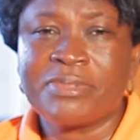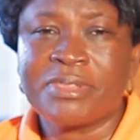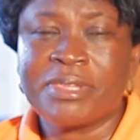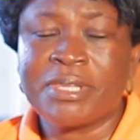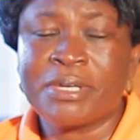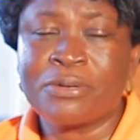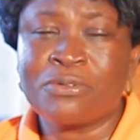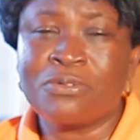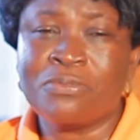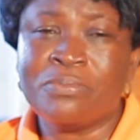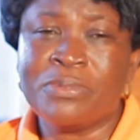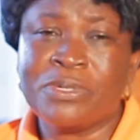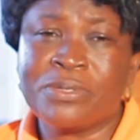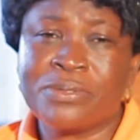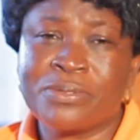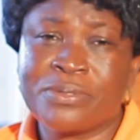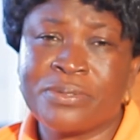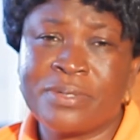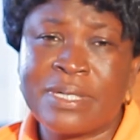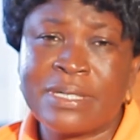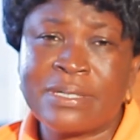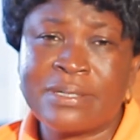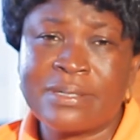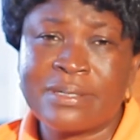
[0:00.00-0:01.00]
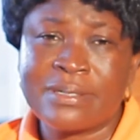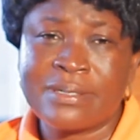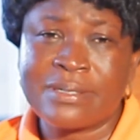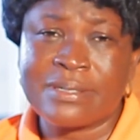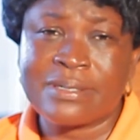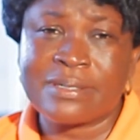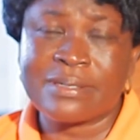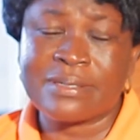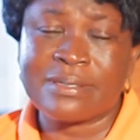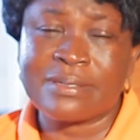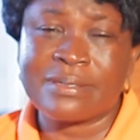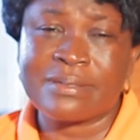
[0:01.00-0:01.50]
They could be
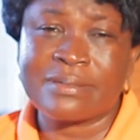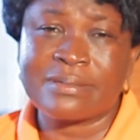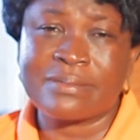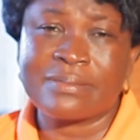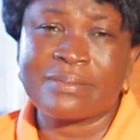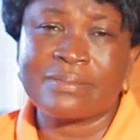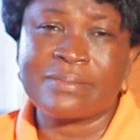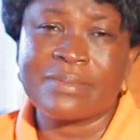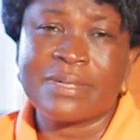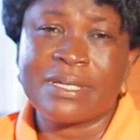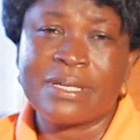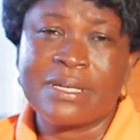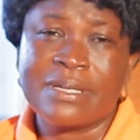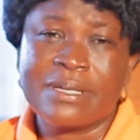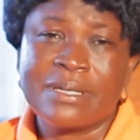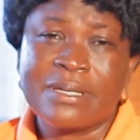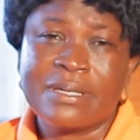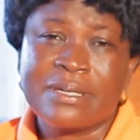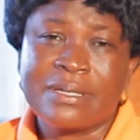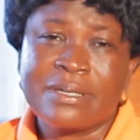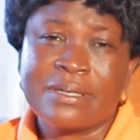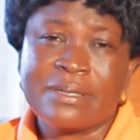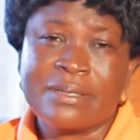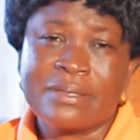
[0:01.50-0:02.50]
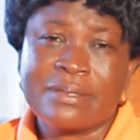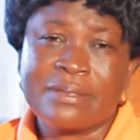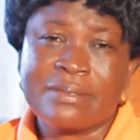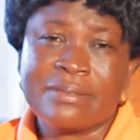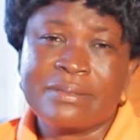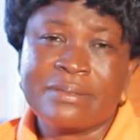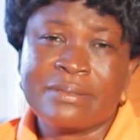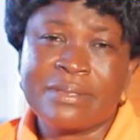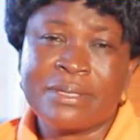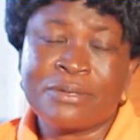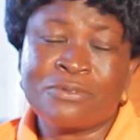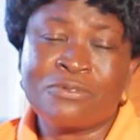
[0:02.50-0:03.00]
students,
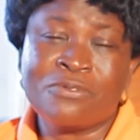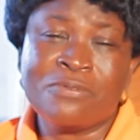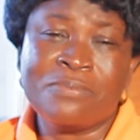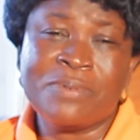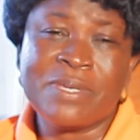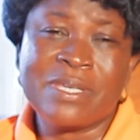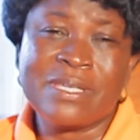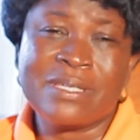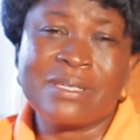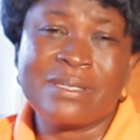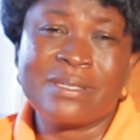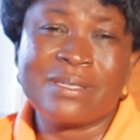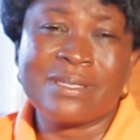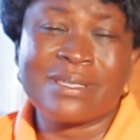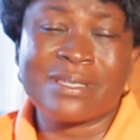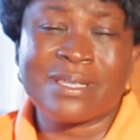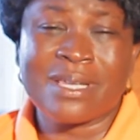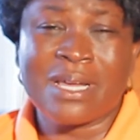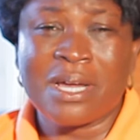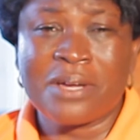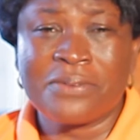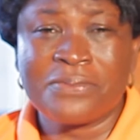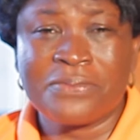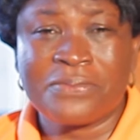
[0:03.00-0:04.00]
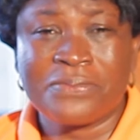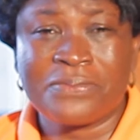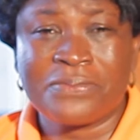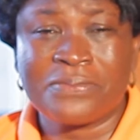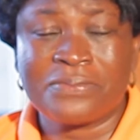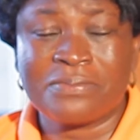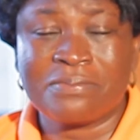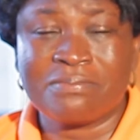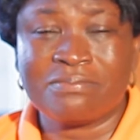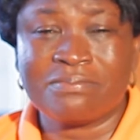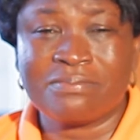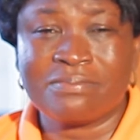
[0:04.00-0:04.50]
they could be staff,
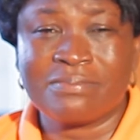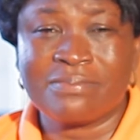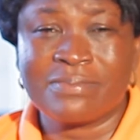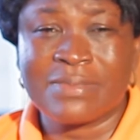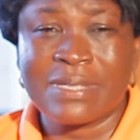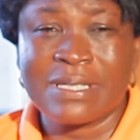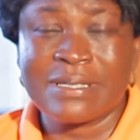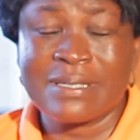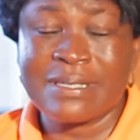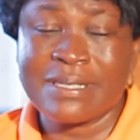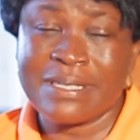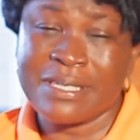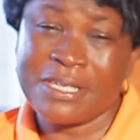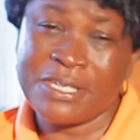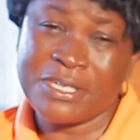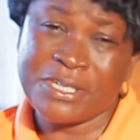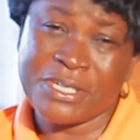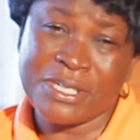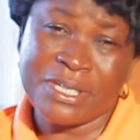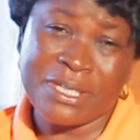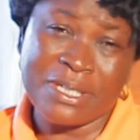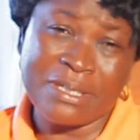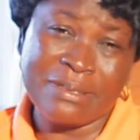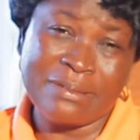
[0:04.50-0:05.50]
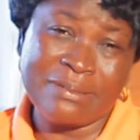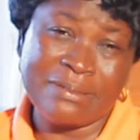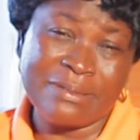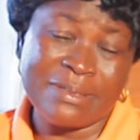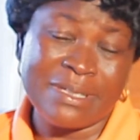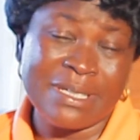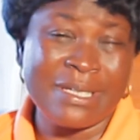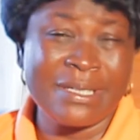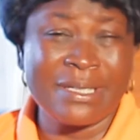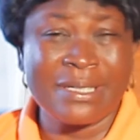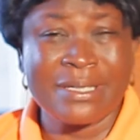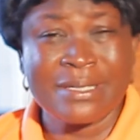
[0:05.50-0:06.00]
teaching
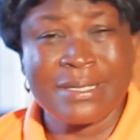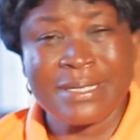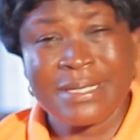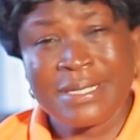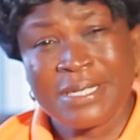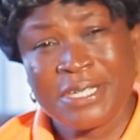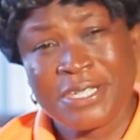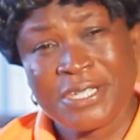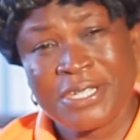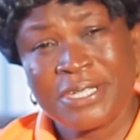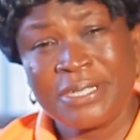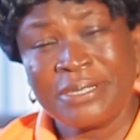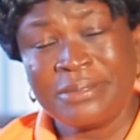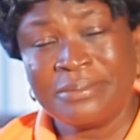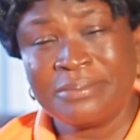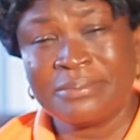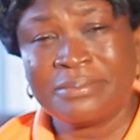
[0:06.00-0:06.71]
and unteaching.